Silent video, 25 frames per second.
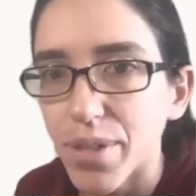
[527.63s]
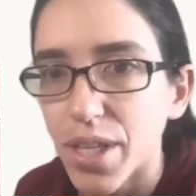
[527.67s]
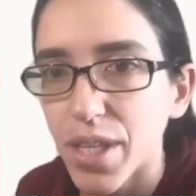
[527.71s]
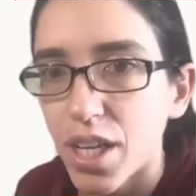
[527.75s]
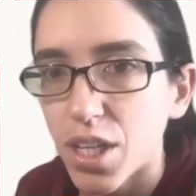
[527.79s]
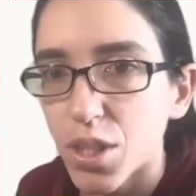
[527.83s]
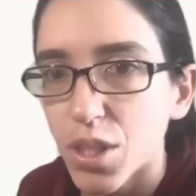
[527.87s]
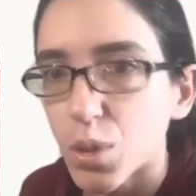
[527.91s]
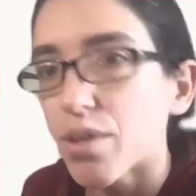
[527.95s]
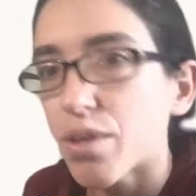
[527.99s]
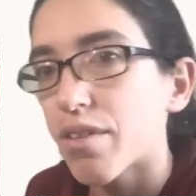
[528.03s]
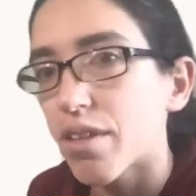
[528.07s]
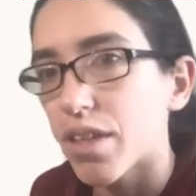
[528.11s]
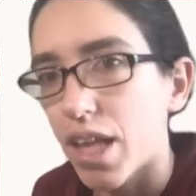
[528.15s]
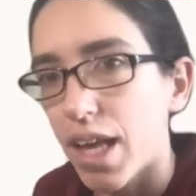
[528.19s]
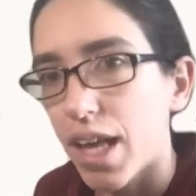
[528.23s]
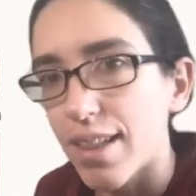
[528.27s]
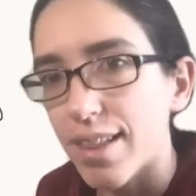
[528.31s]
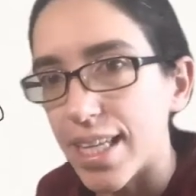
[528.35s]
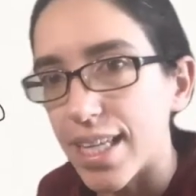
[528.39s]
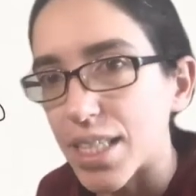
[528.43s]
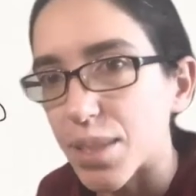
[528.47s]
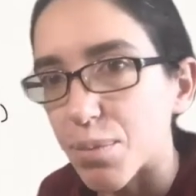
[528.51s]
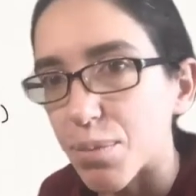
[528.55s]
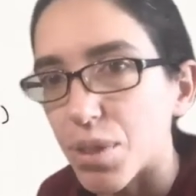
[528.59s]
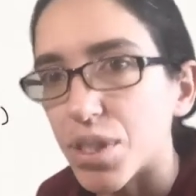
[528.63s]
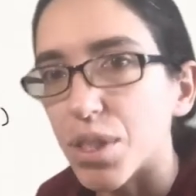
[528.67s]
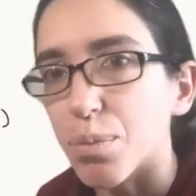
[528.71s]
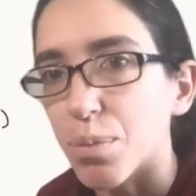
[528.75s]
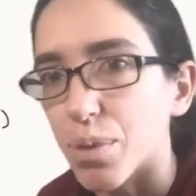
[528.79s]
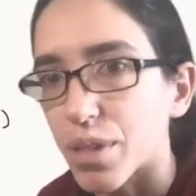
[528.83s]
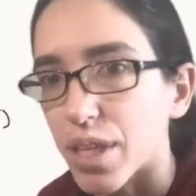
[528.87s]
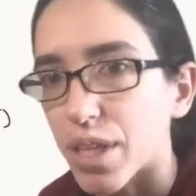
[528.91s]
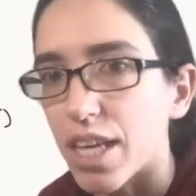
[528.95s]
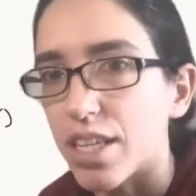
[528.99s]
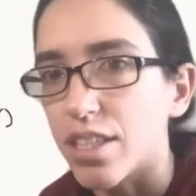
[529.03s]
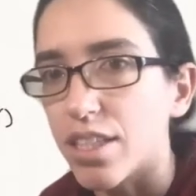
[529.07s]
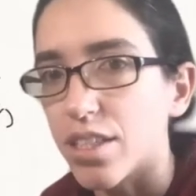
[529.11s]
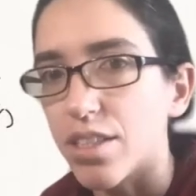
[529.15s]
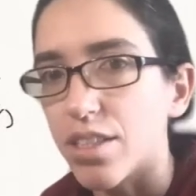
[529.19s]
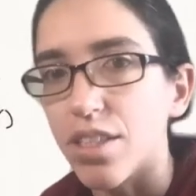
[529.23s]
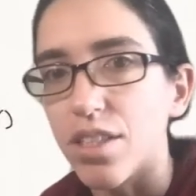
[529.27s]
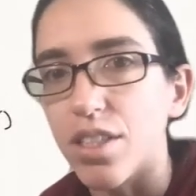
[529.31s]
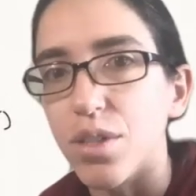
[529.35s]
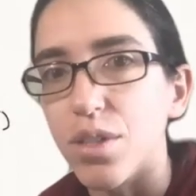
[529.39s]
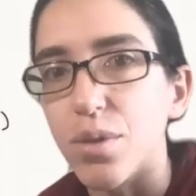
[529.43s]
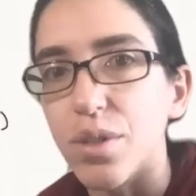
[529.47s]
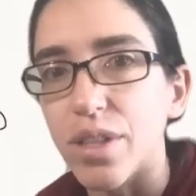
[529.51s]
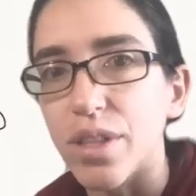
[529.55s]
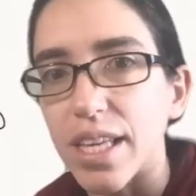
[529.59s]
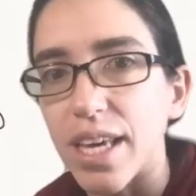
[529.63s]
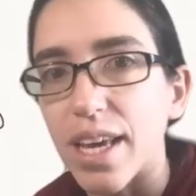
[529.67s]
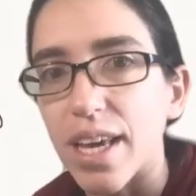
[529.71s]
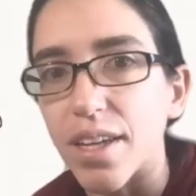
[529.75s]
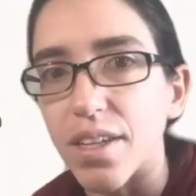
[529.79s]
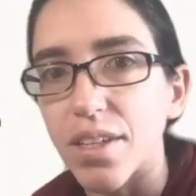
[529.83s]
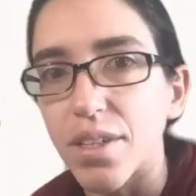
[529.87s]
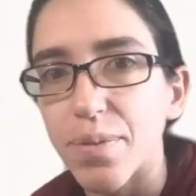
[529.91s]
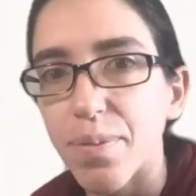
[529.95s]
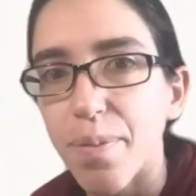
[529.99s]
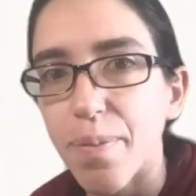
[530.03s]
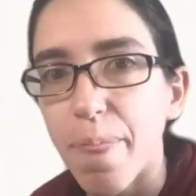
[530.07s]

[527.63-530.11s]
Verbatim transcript: So we have a lot less multiplication to do in the end.